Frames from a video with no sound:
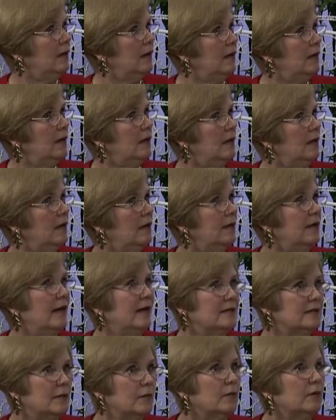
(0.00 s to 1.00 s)
And I
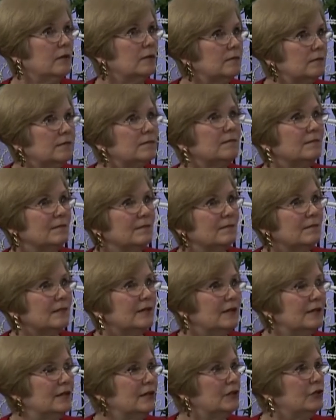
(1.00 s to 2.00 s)
said, well,
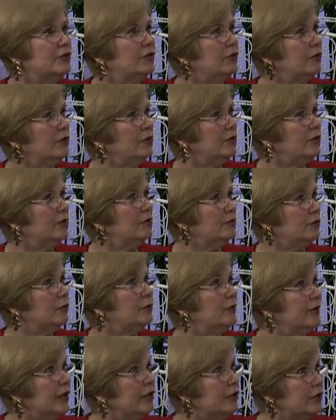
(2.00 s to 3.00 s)
did you do your due
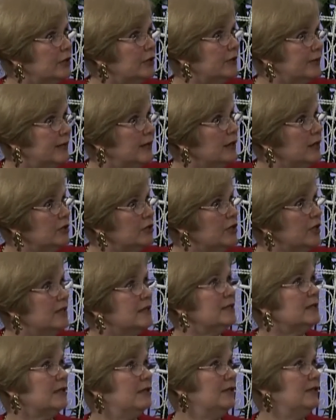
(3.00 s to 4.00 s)

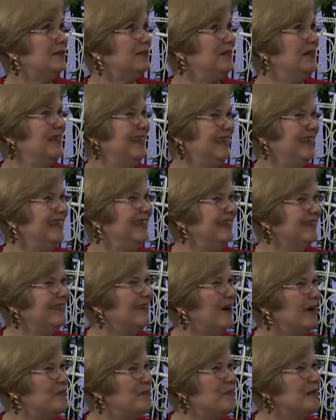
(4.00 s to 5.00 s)
diligence and your
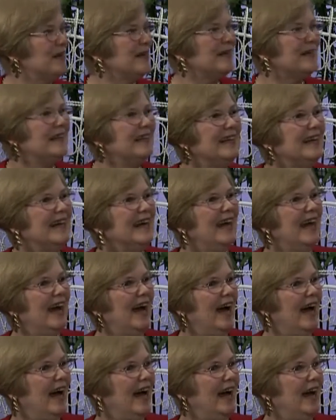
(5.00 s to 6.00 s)
homework?
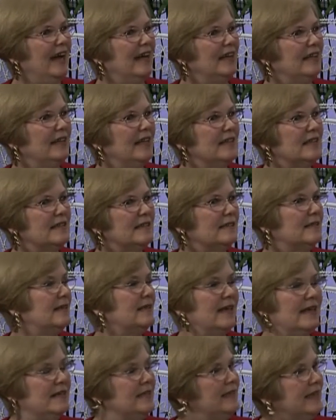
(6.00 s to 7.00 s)
And
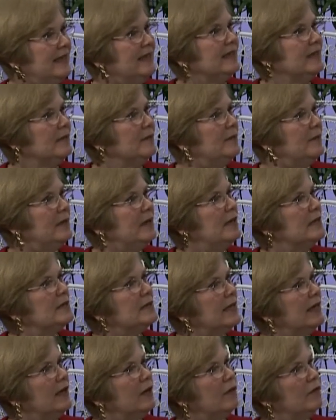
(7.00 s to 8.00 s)
they didn't, because
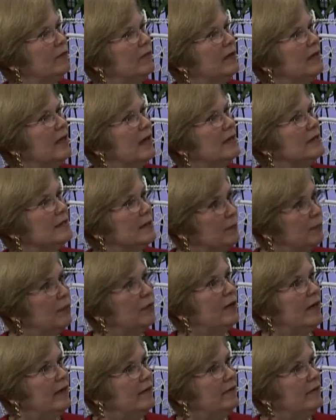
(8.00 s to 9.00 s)
they don't realize the
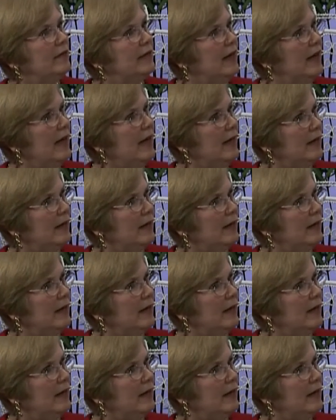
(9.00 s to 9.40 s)
Brookhaven